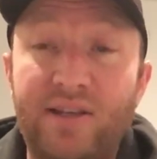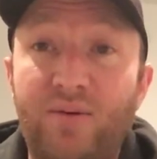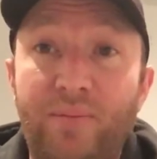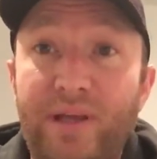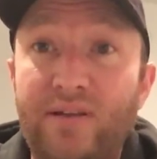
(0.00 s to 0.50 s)

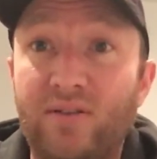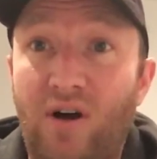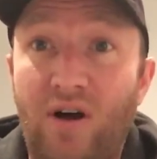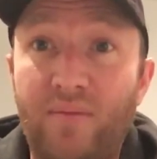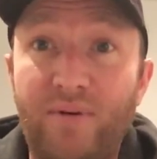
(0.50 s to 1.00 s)
it'll be
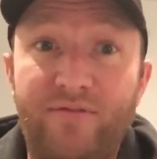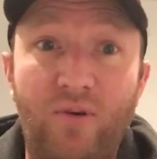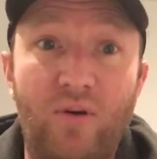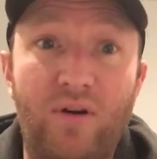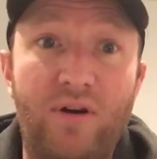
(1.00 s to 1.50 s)
long
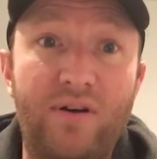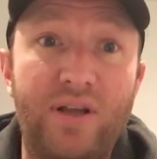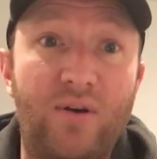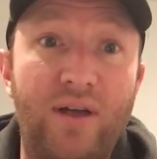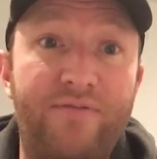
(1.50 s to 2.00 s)
before,
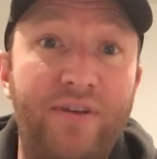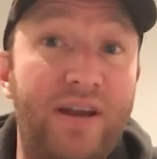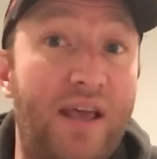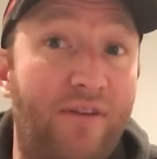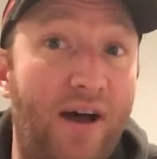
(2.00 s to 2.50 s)
you know, if
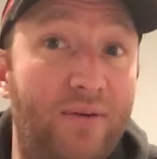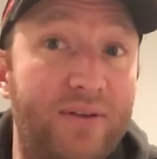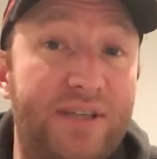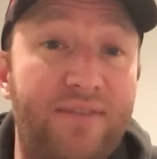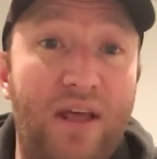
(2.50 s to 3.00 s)

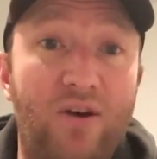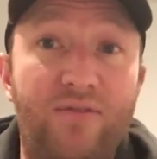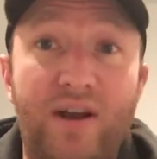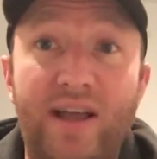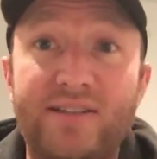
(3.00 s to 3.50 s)
that
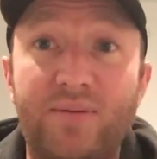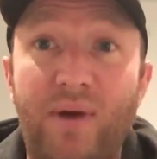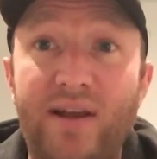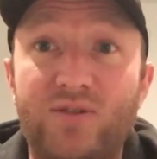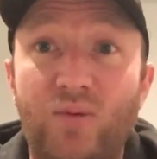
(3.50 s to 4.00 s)
over gets to
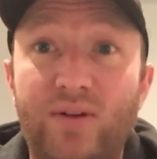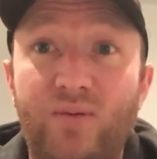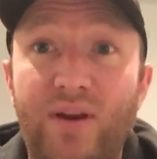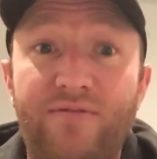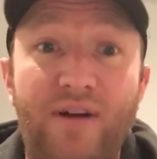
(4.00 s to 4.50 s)
minus
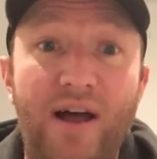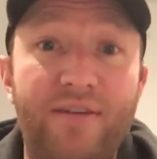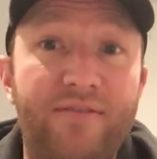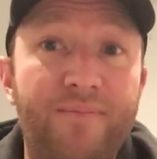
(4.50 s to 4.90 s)
125,